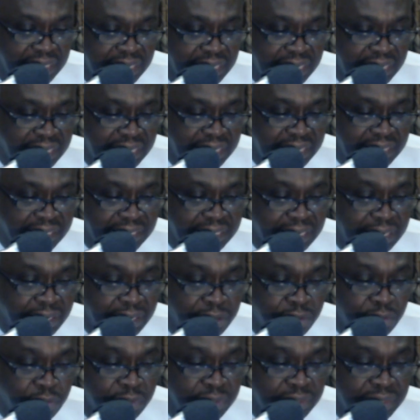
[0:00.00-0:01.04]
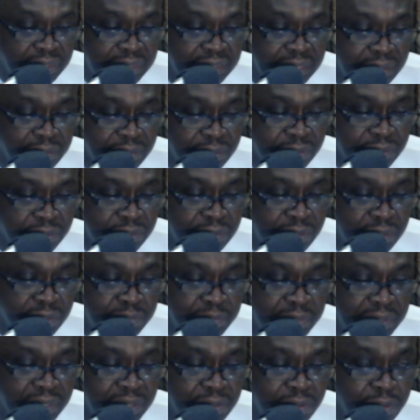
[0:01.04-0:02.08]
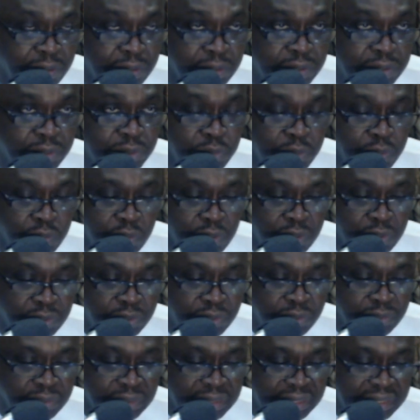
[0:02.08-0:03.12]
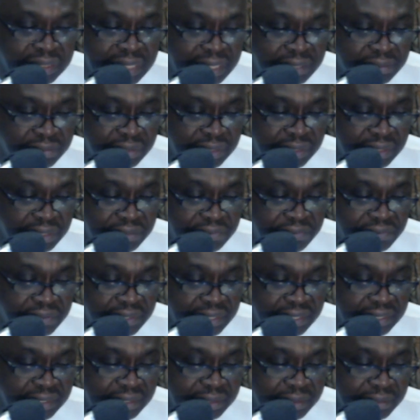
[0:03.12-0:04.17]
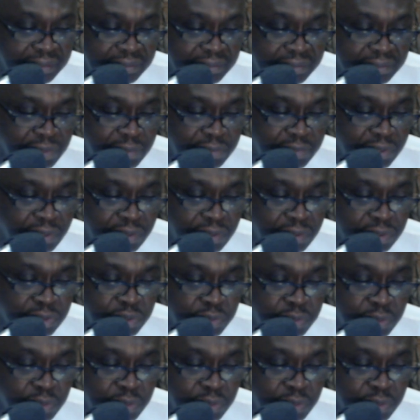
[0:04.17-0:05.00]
And like I always tell us, not because we want to stand different, but because